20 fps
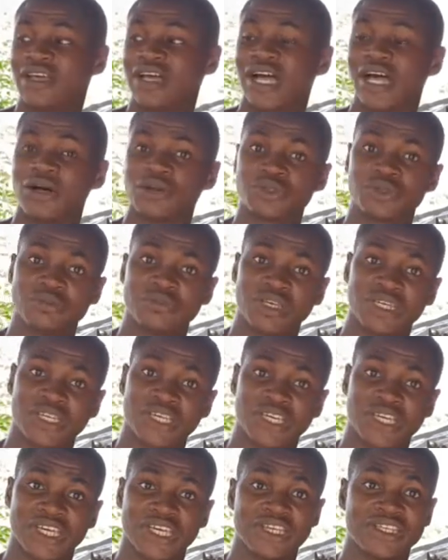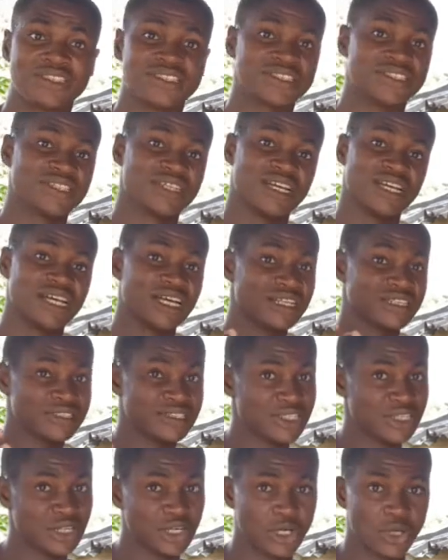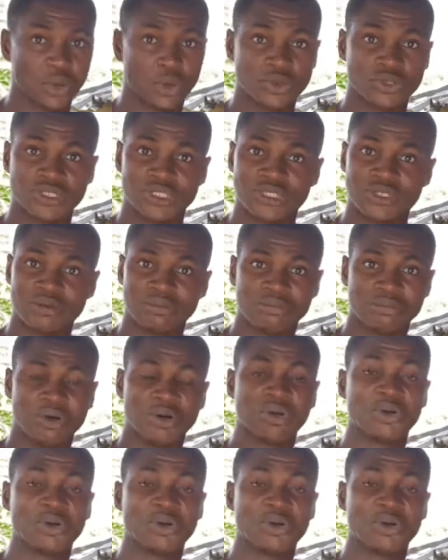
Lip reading: how to make a cage, and lots more.